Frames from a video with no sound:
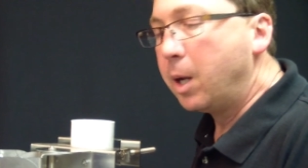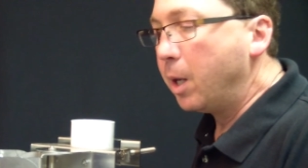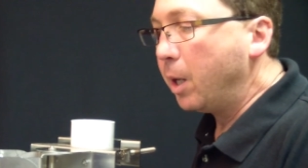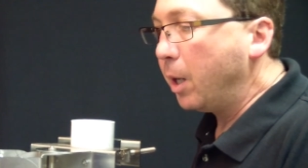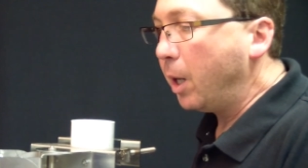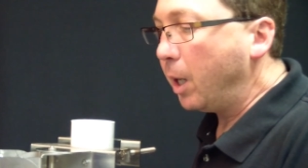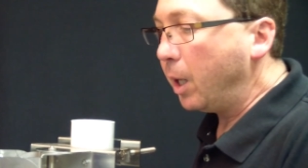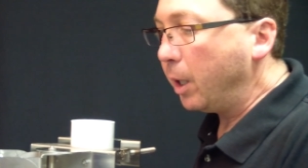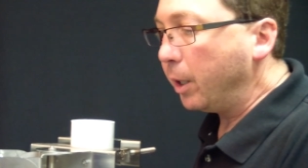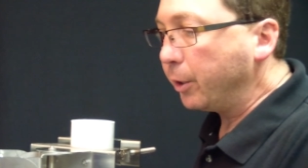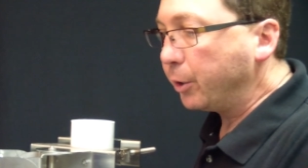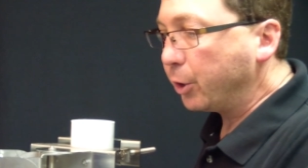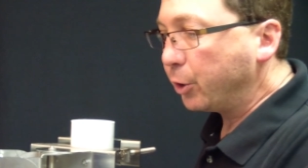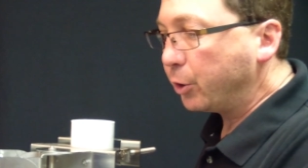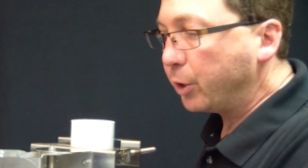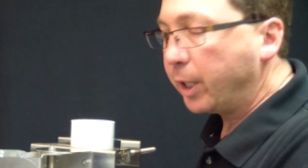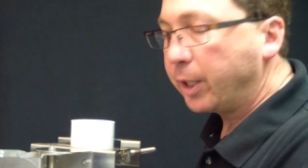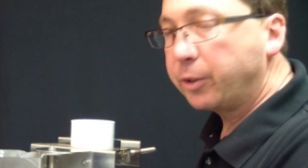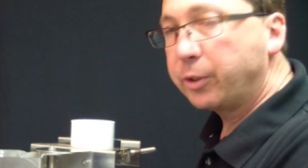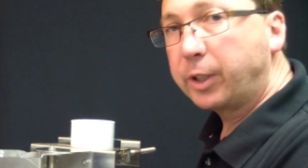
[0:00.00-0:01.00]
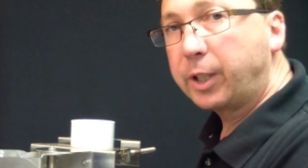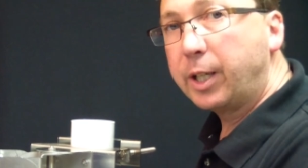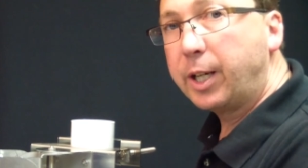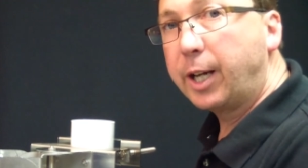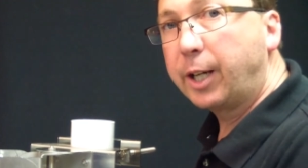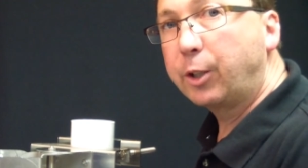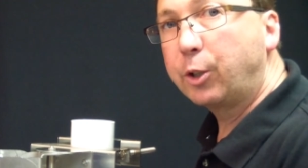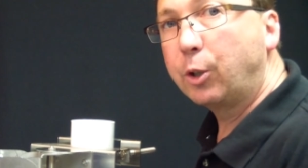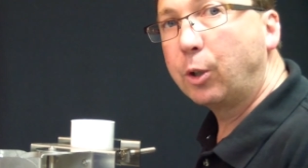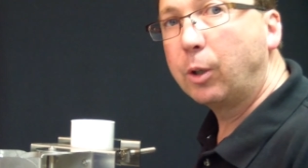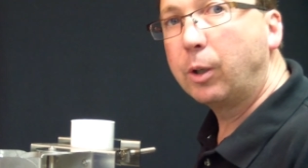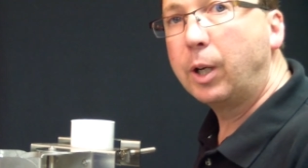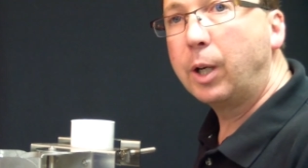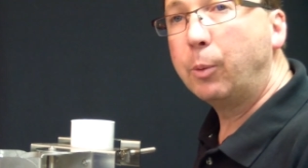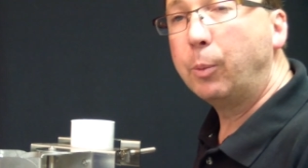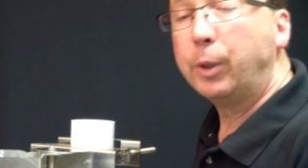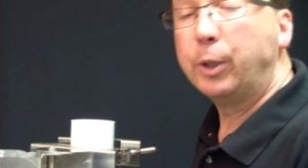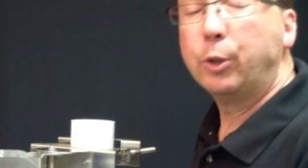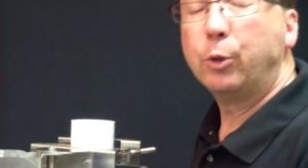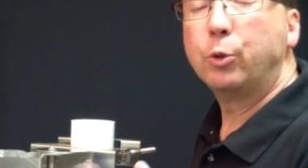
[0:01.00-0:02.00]
Uh, it just takes a connector,
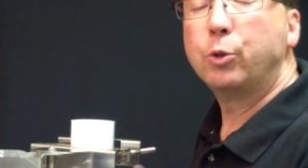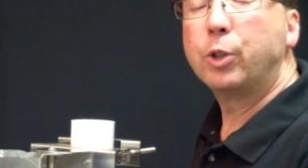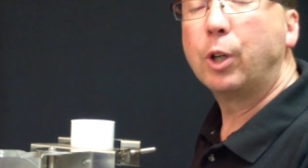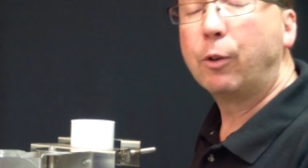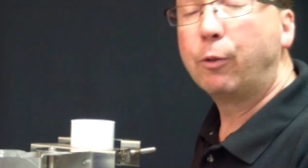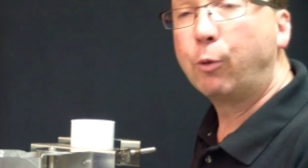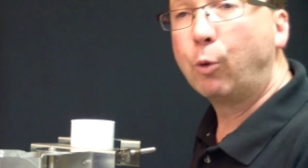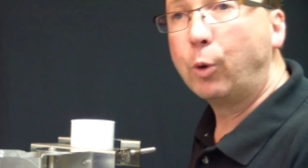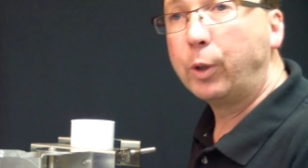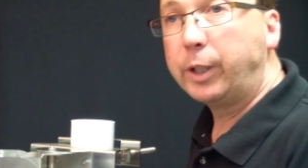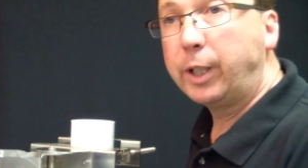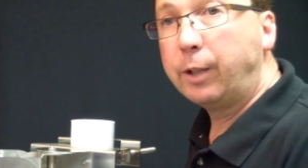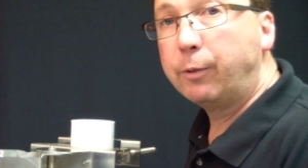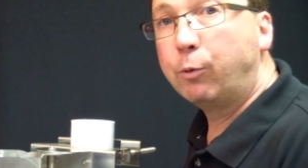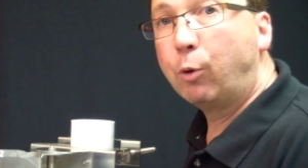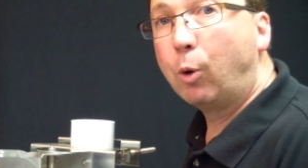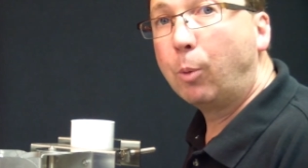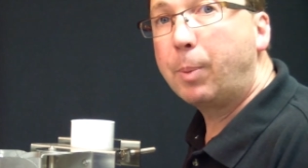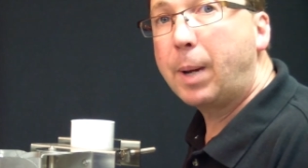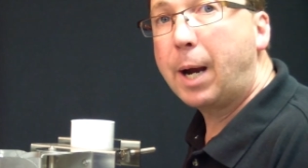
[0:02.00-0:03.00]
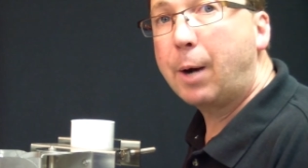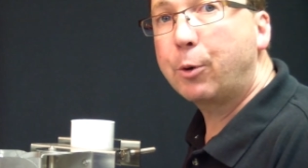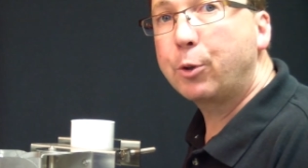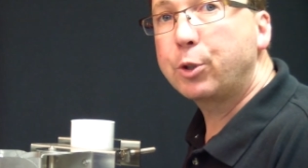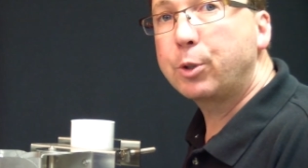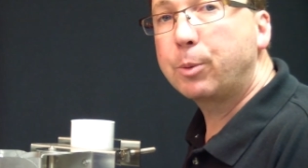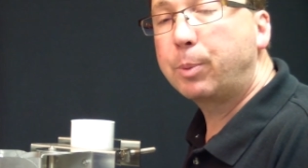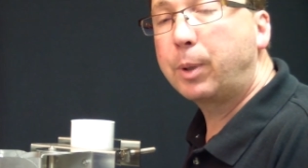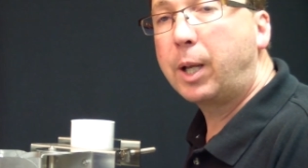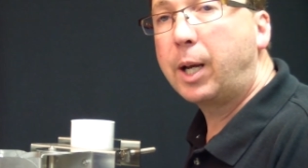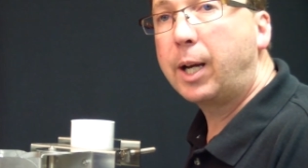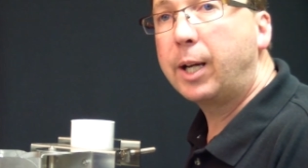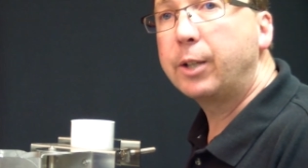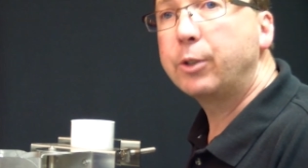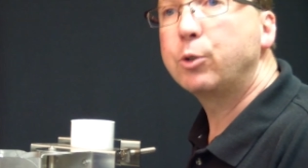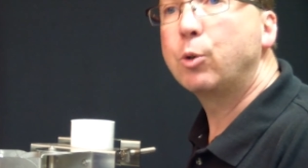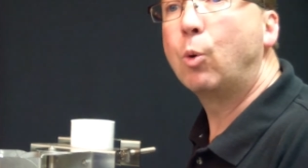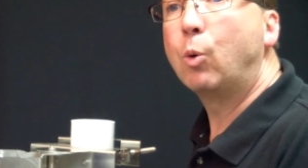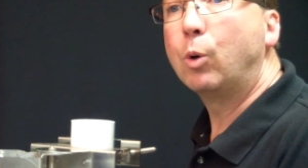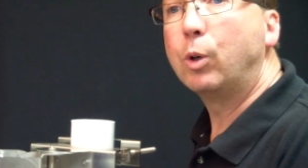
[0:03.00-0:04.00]
and we do sell forty-eight volt power
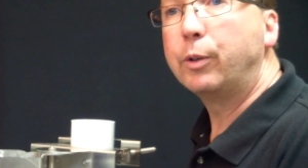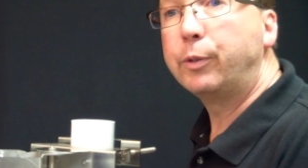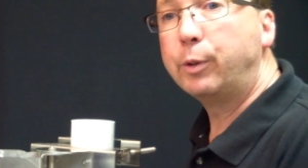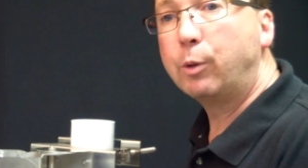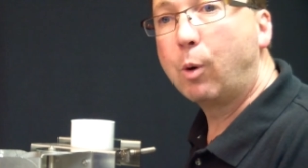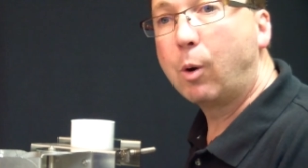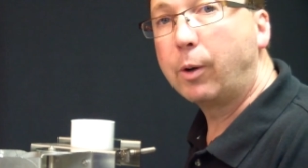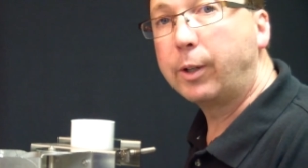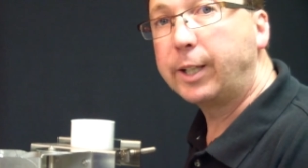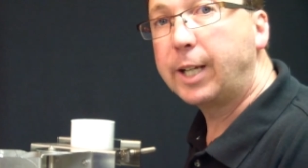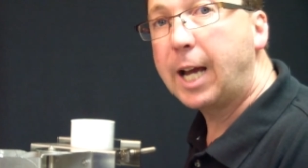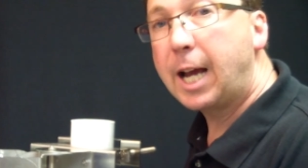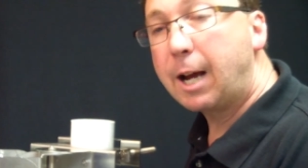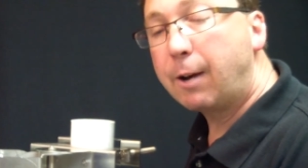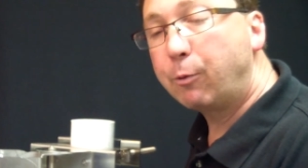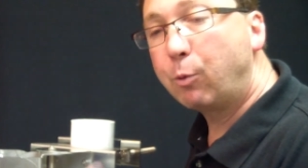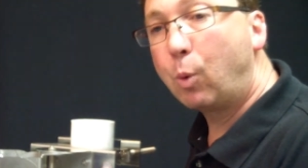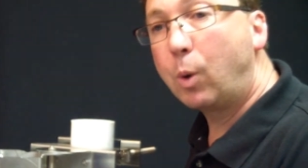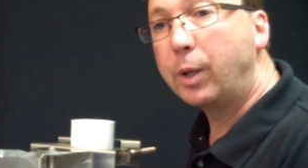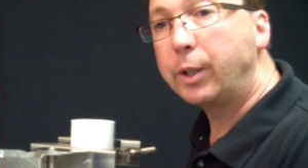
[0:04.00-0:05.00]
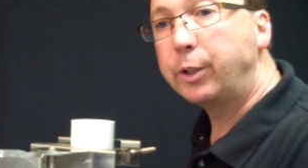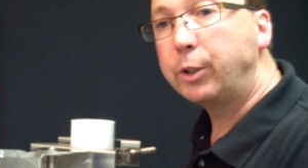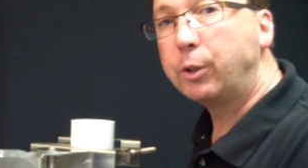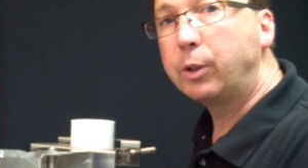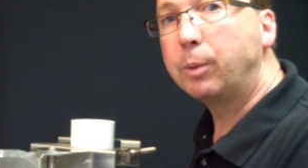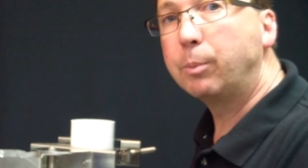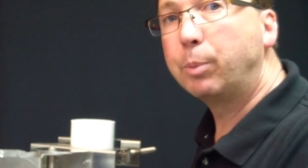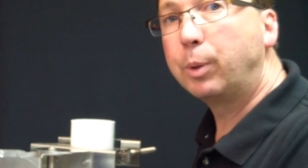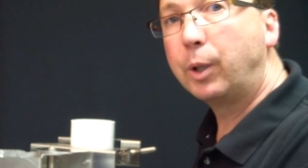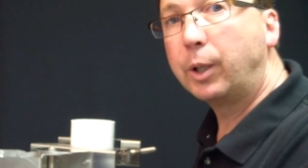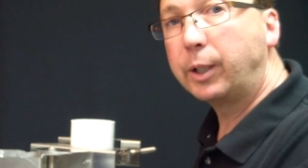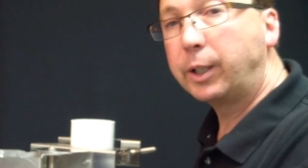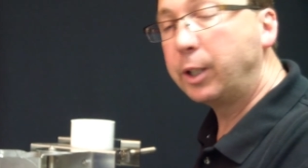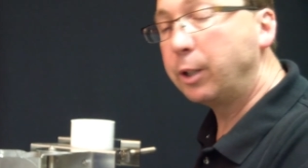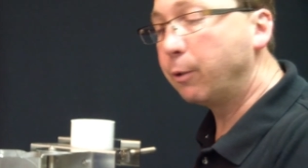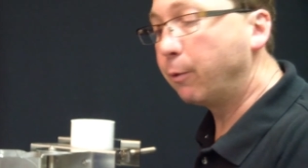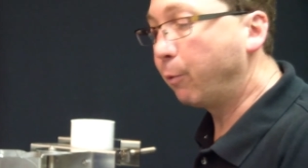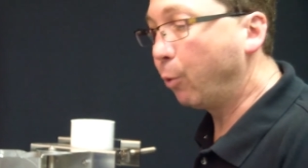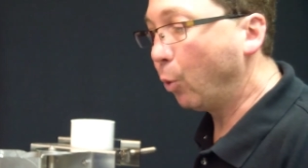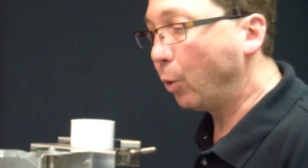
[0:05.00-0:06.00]
supplies, or if you already have one, you can plug in
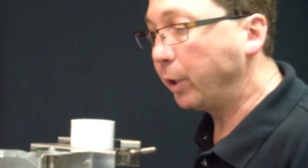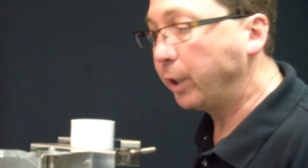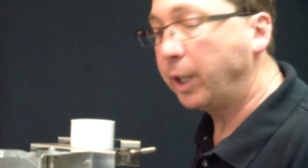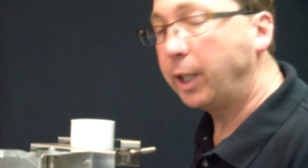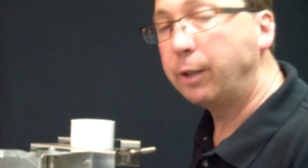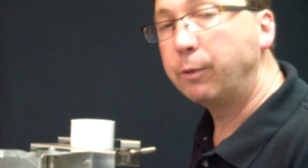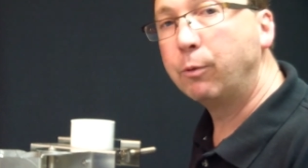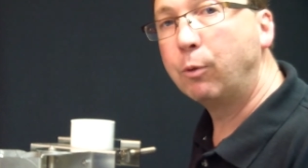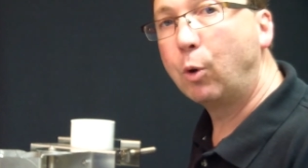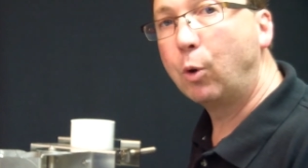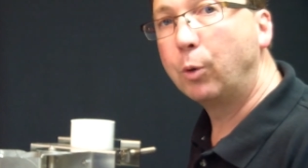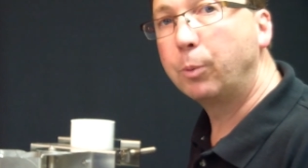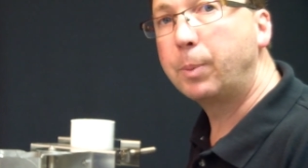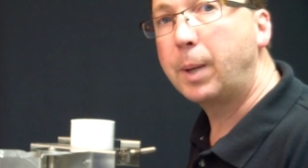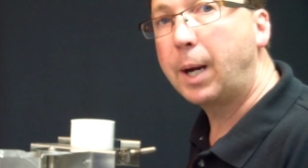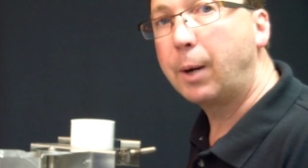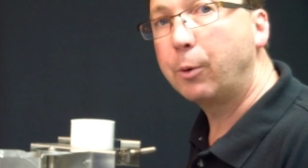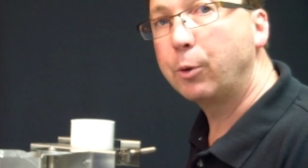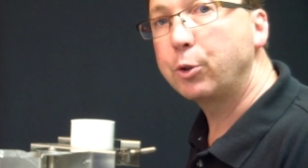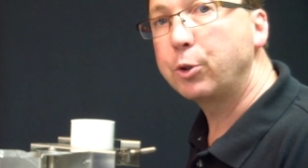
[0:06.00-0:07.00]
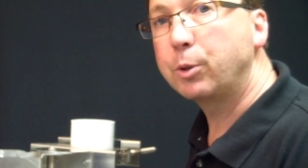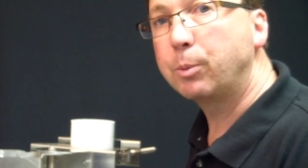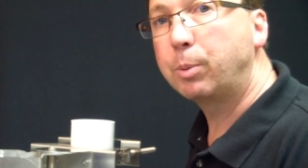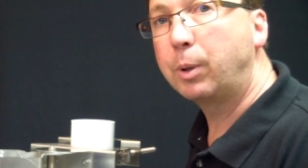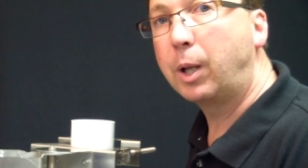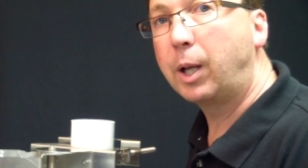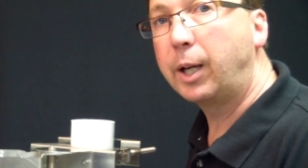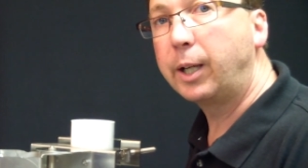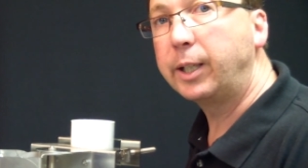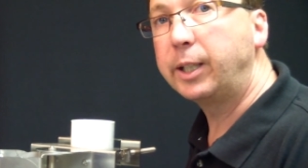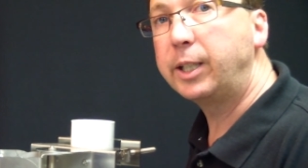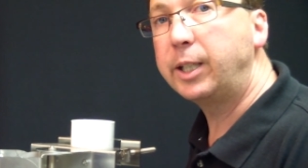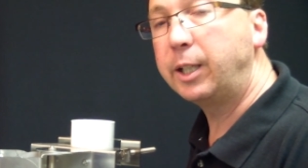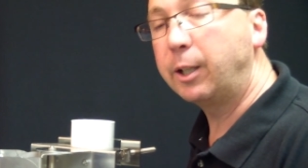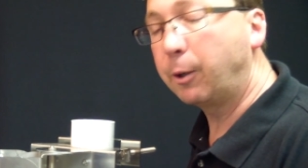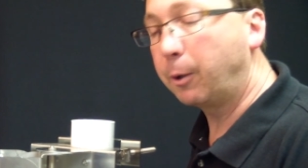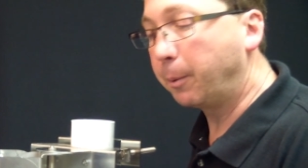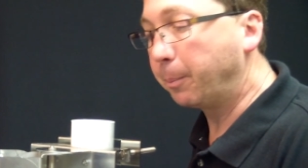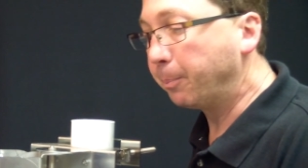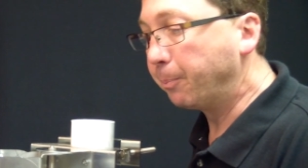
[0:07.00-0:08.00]
the forty-eight volt power supply
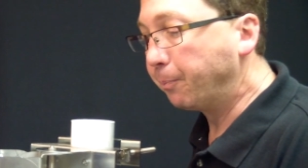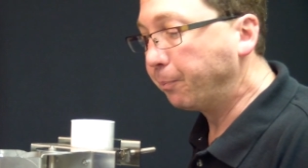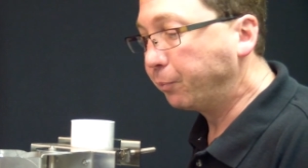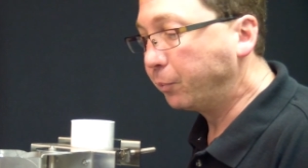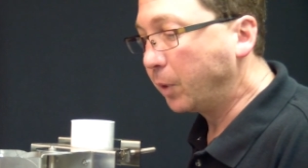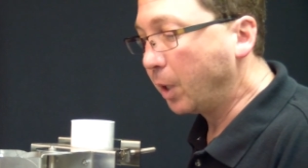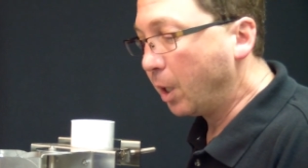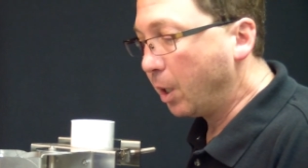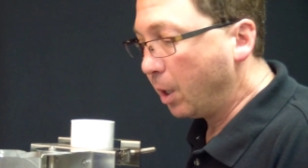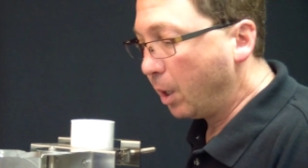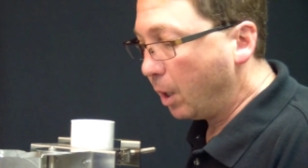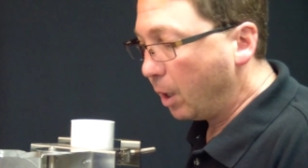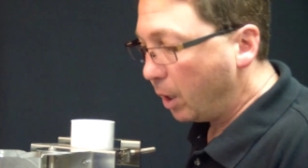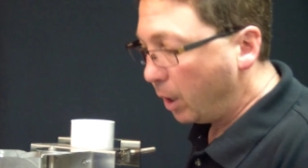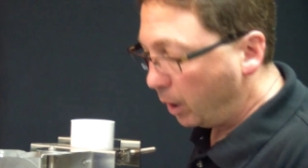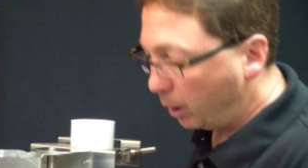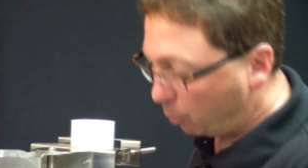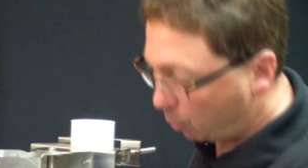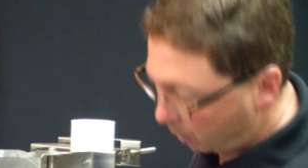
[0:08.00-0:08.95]
here. And